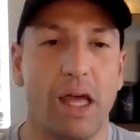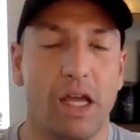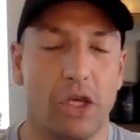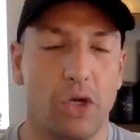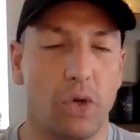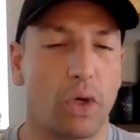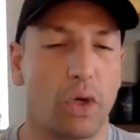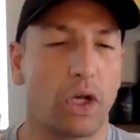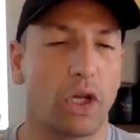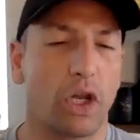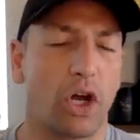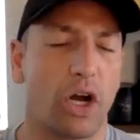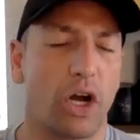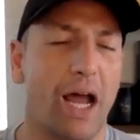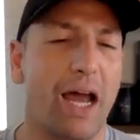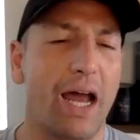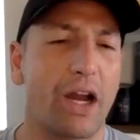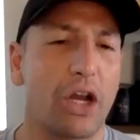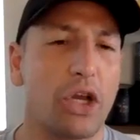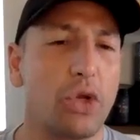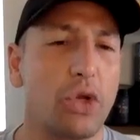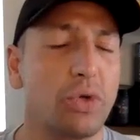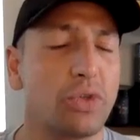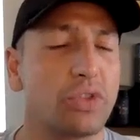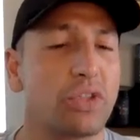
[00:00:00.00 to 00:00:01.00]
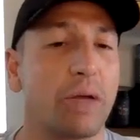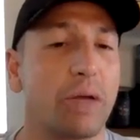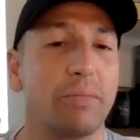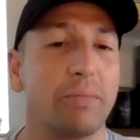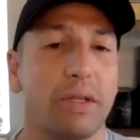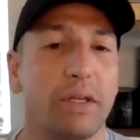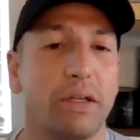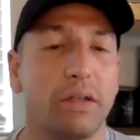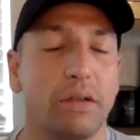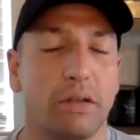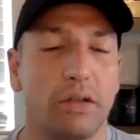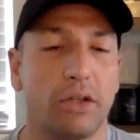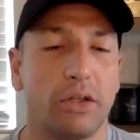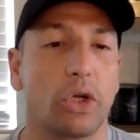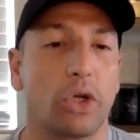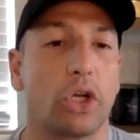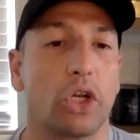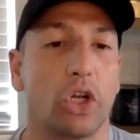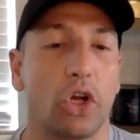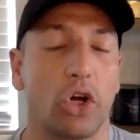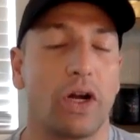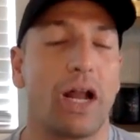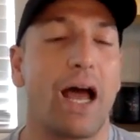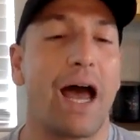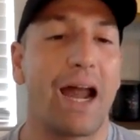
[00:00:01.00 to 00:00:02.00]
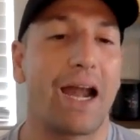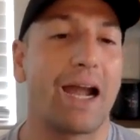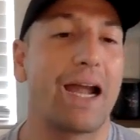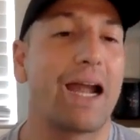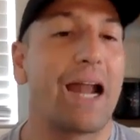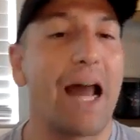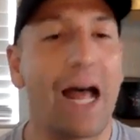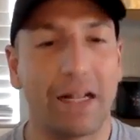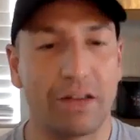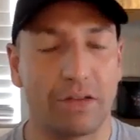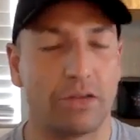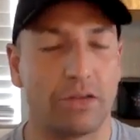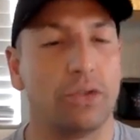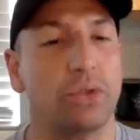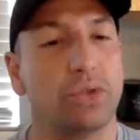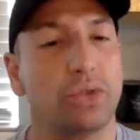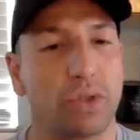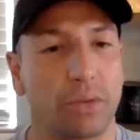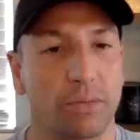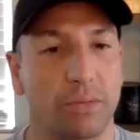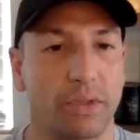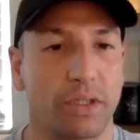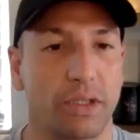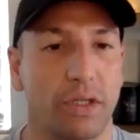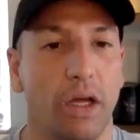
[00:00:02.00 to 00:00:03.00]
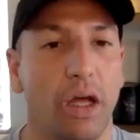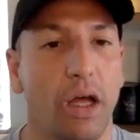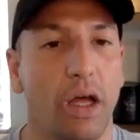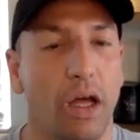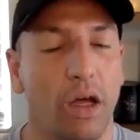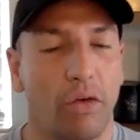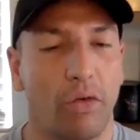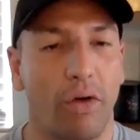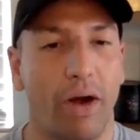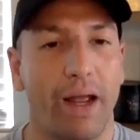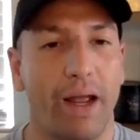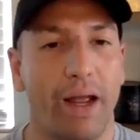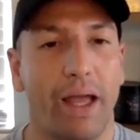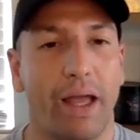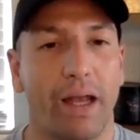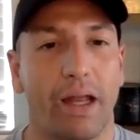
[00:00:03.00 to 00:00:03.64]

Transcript: You can learn how to do something, you can learn how to not to do something, right?